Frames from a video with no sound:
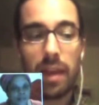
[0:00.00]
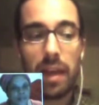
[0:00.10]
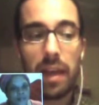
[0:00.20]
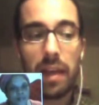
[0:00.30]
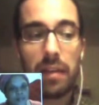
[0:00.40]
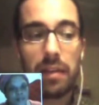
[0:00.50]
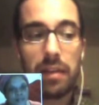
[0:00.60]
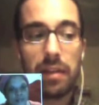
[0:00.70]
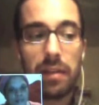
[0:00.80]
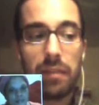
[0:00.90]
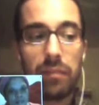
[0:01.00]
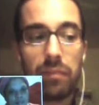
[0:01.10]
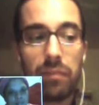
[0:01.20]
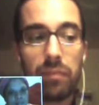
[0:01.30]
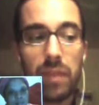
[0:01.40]
and
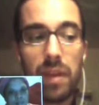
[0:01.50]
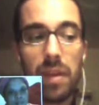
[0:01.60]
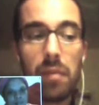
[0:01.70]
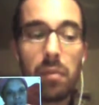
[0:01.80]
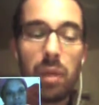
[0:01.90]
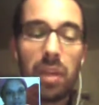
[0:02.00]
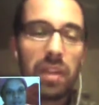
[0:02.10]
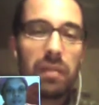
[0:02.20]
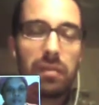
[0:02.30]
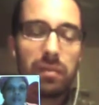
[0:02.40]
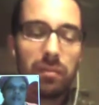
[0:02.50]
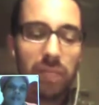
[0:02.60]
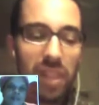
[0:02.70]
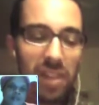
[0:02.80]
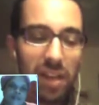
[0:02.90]
well, they
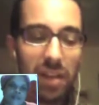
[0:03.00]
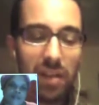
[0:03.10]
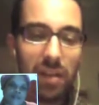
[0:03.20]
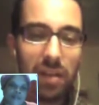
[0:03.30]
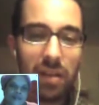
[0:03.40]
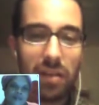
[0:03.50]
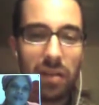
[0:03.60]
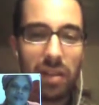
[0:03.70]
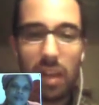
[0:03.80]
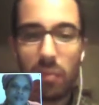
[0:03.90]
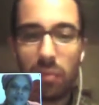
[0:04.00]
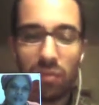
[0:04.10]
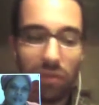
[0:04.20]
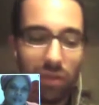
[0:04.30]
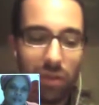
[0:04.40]
say the atmosphere
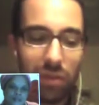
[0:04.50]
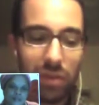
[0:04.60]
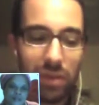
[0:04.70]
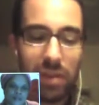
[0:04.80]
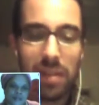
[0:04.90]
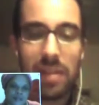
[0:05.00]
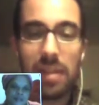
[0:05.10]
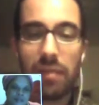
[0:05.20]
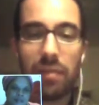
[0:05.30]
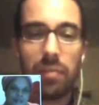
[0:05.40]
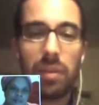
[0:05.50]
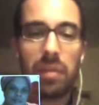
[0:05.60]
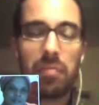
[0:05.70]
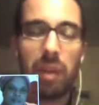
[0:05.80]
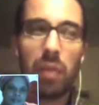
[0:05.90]
is different, but I'm
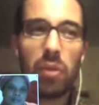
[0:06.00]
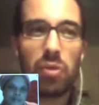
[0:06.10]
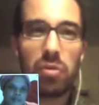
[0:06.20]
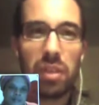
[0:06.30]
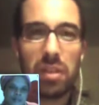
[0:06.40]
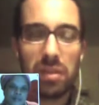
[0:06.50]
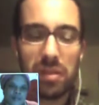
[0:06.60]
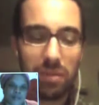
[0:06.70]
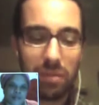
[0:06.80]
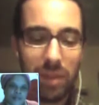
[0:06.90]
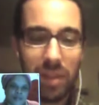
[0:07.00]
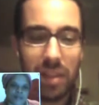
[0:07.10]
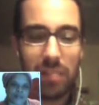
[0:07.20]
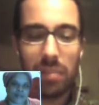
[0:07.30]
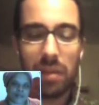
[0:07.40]
not sure there's a really big
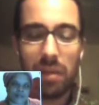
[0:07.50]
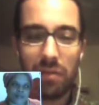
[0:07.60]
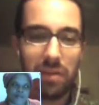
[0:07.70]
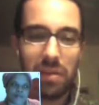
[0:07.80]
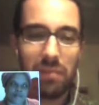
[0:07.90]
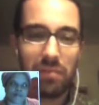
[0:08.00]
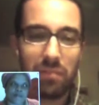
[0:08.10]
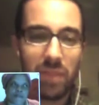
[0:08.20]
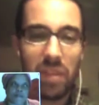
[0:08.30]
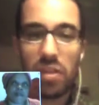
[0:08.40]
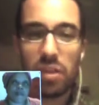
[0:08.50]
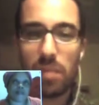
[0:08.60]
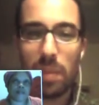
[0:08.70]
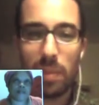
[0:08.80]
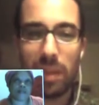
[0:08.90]
difference. It's just people
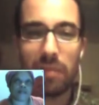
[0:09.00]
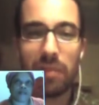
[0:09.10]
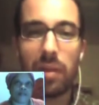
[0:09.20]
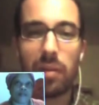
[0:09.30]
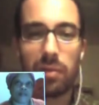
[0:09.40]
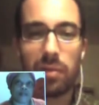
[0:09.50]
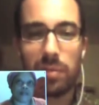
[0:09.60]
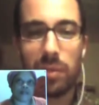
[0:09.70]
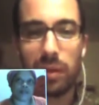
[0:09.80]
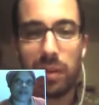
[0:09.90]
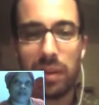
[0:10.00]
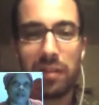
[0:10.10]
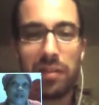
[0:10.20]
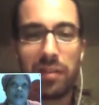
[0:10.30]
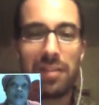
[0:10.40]
making video to put on the
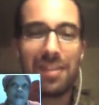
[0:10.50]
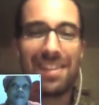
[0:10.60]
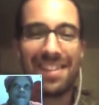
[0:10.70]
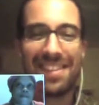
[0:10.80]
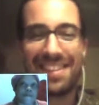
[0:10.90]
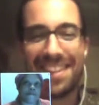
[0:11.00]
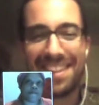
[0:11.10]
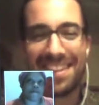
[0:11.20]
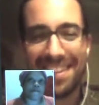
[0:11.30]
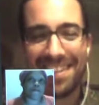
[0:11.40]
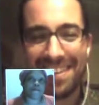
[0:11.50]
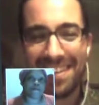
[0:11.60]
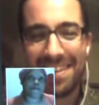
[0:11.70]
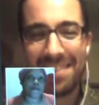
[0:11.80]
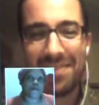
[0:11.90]
internet. I'm
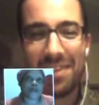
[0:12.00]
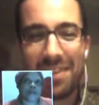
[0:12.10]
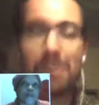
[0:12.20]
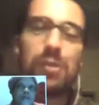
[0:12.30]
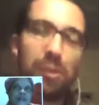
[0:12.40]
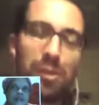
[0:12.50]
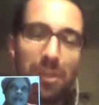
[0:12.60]
sorry.